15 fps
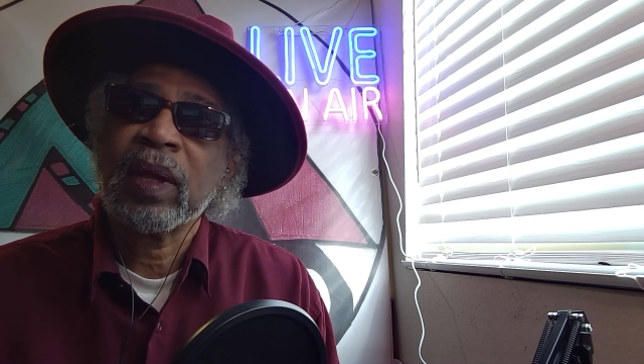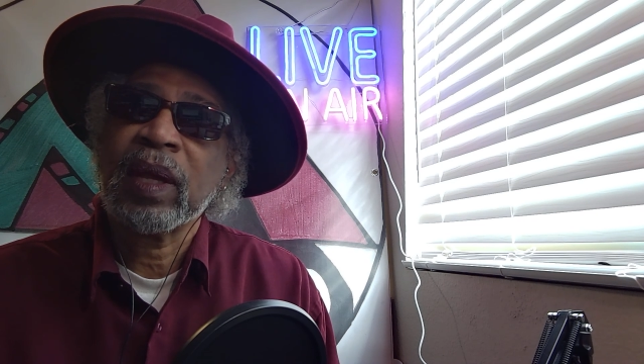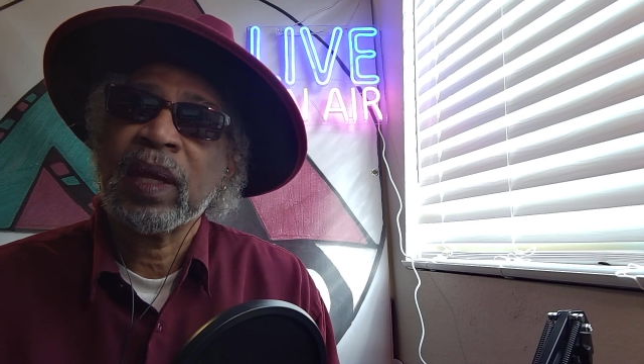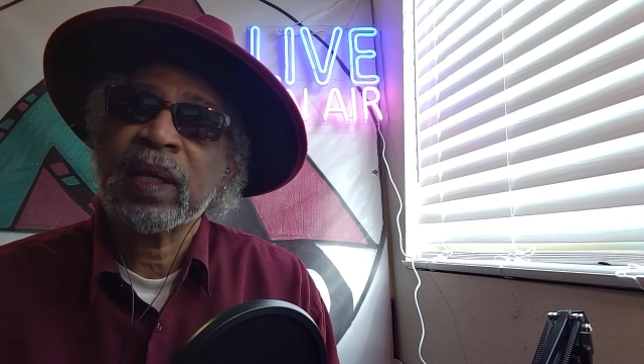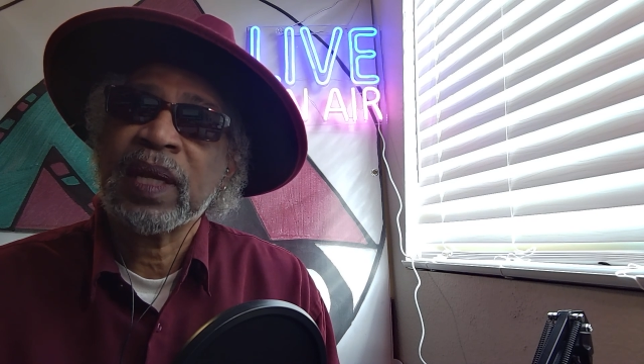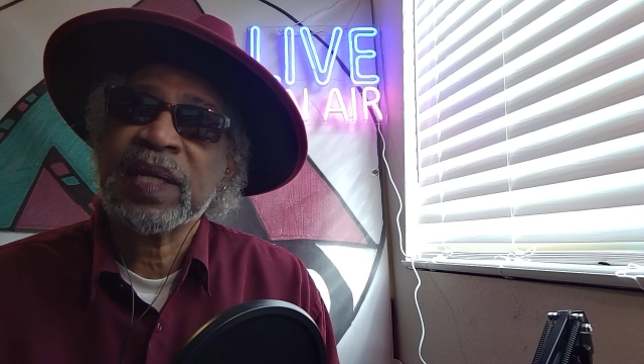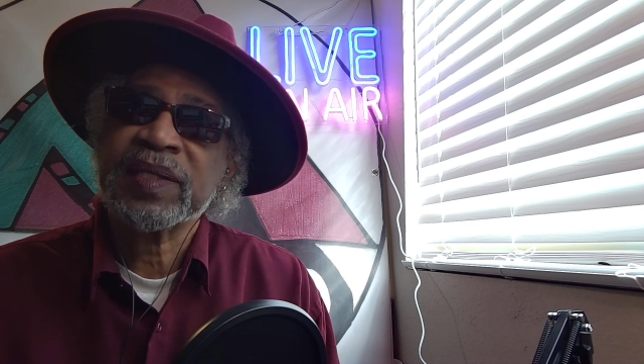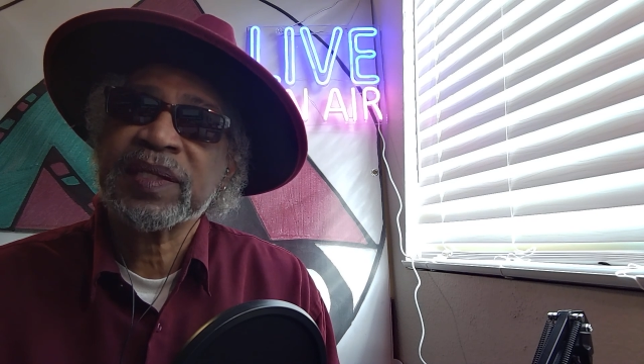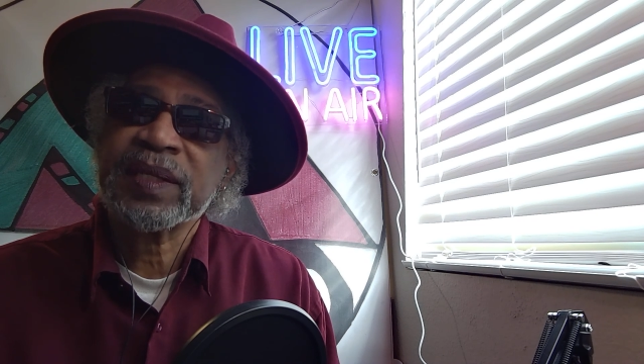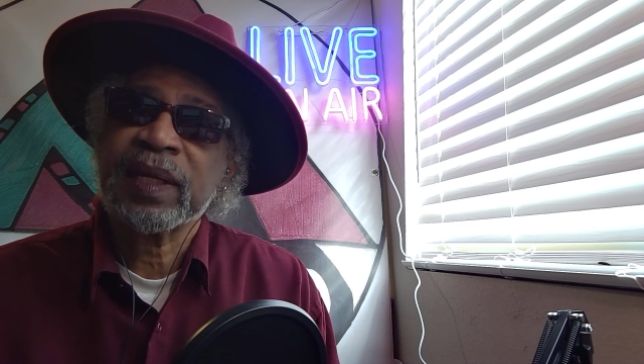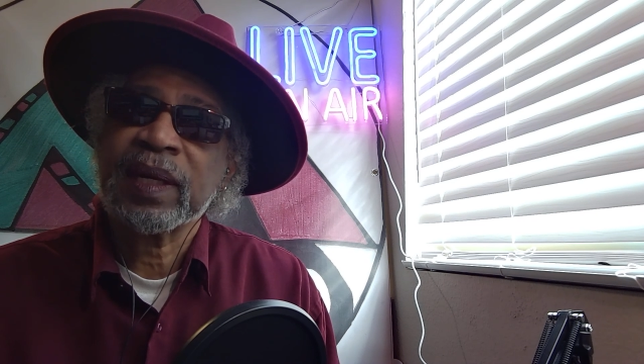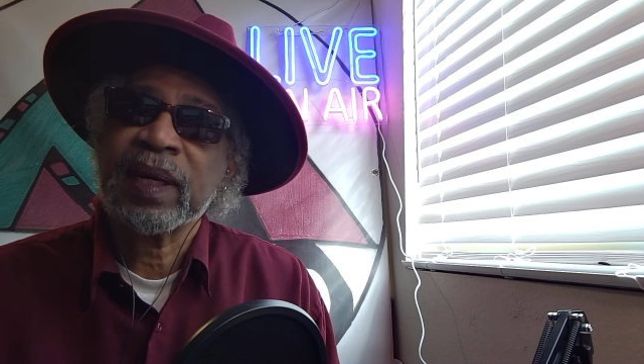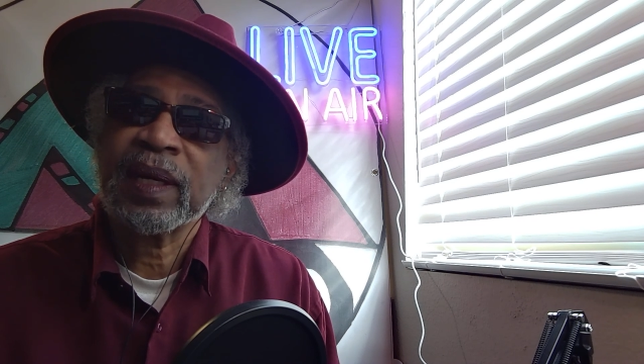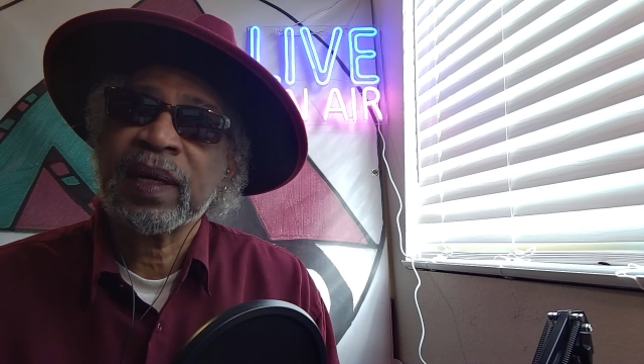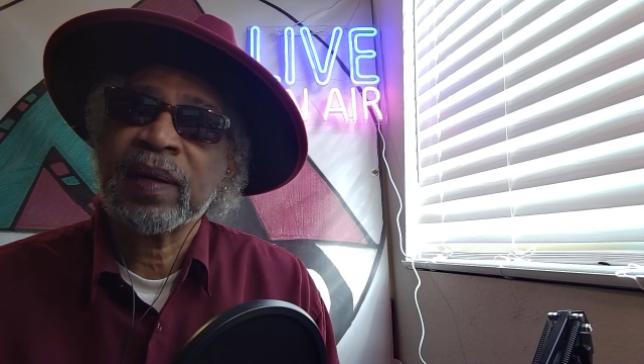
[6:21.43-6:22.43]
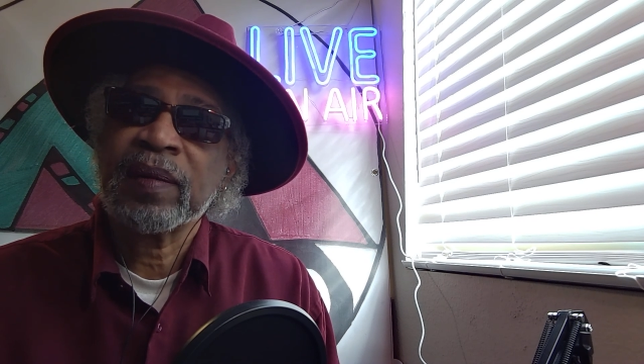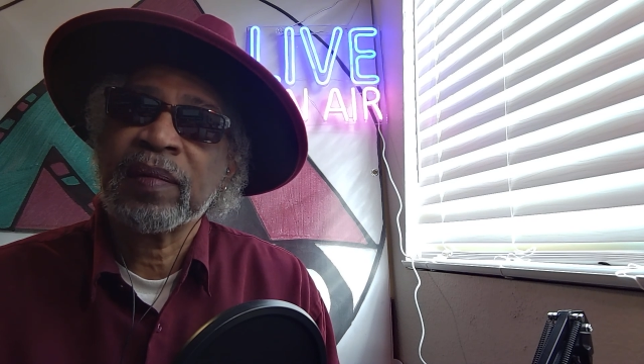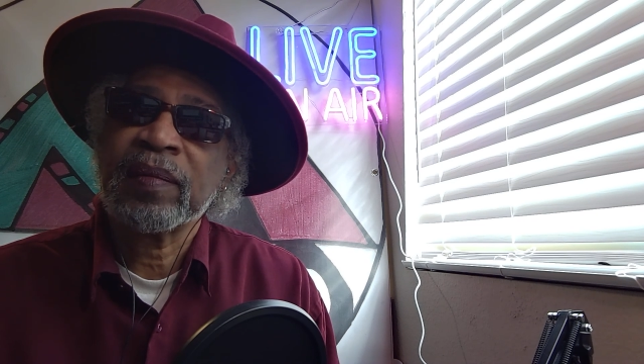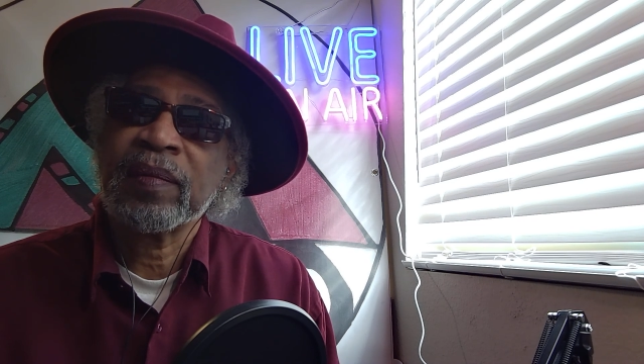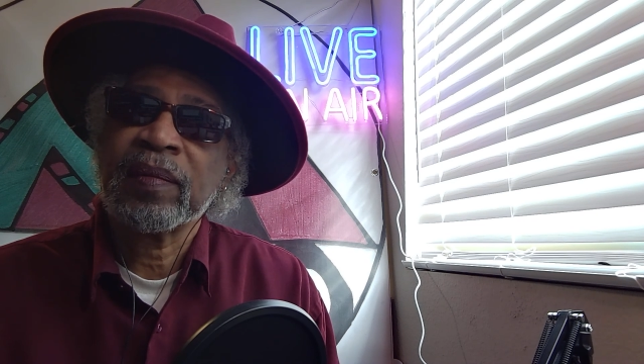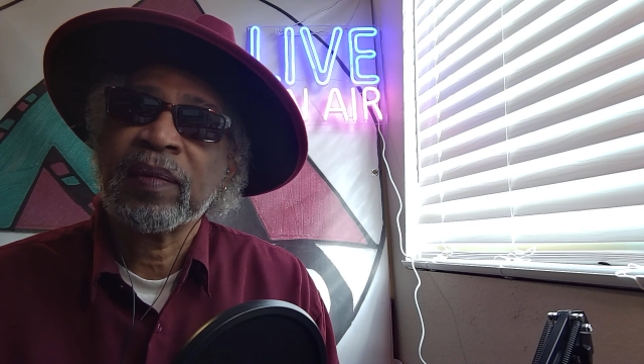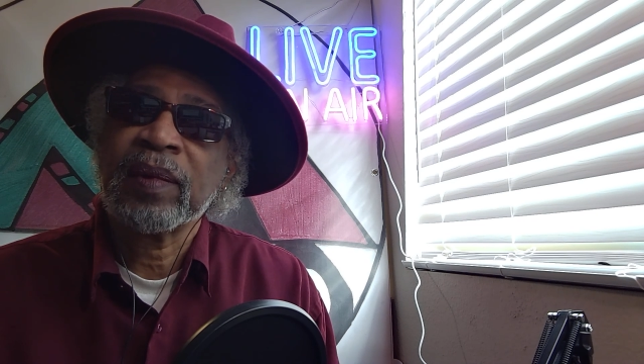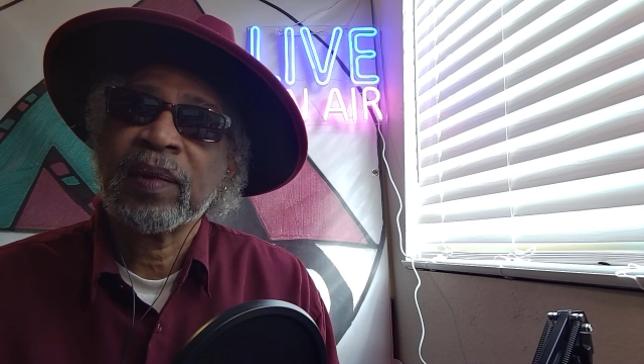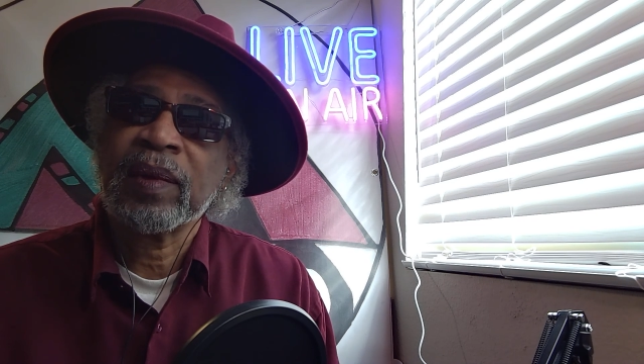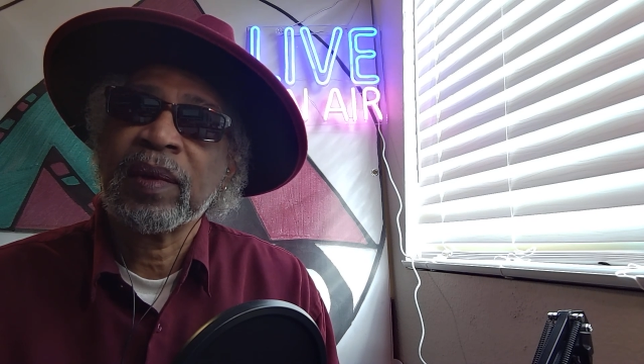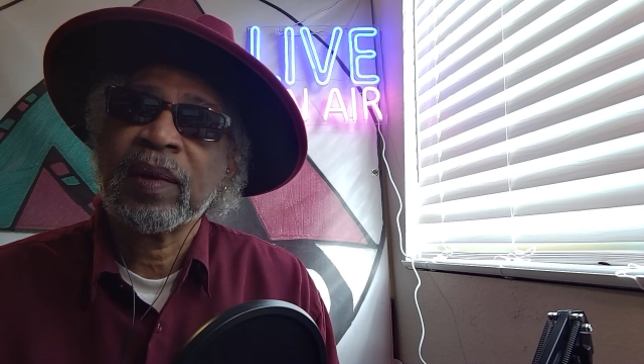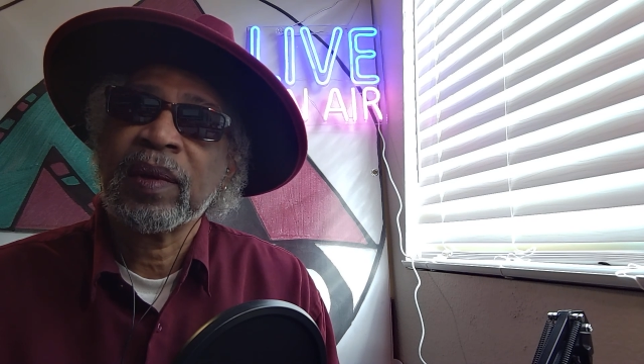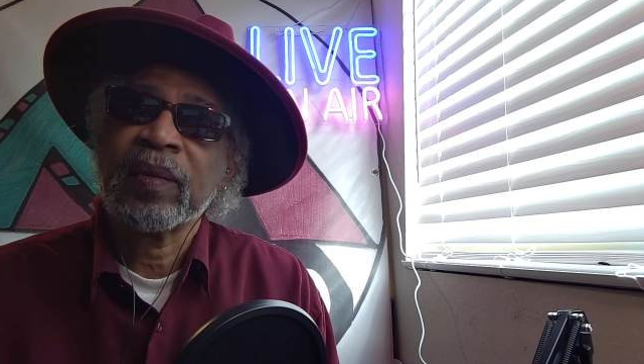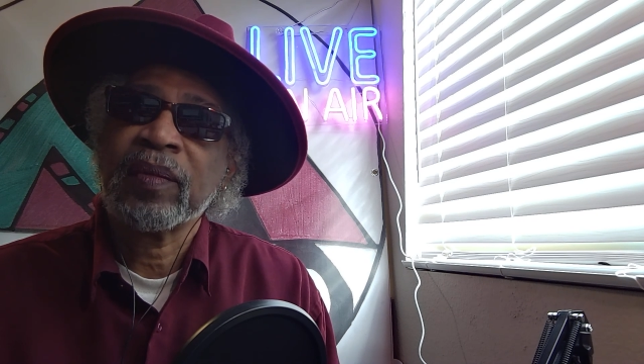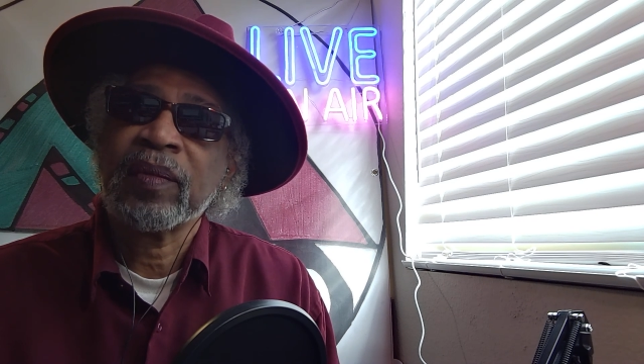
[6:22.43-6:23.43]
And that's
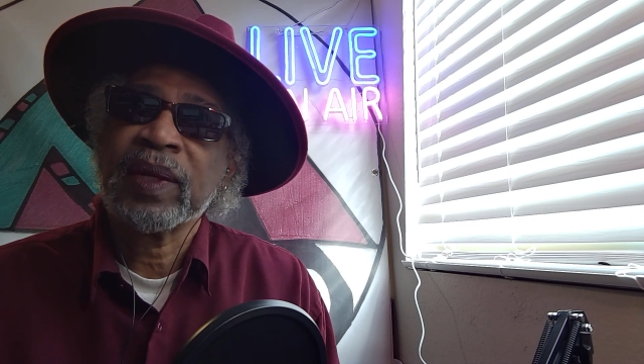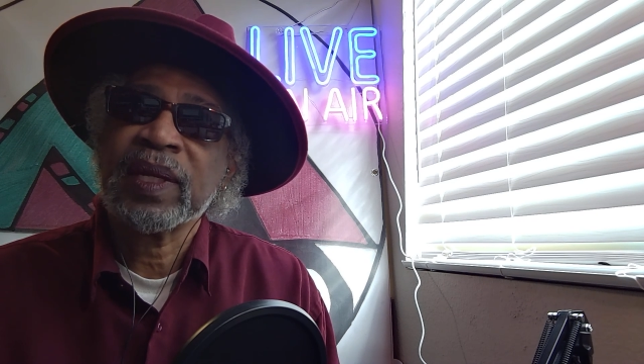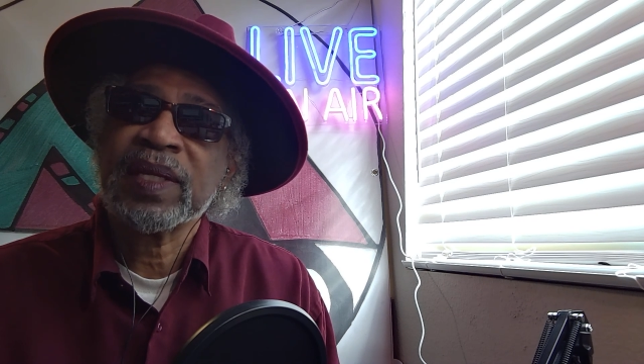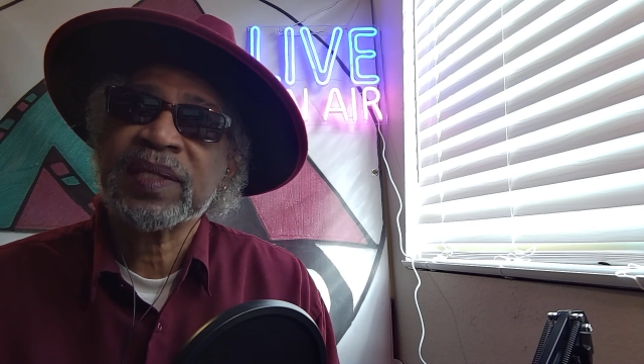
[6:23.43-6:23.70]
really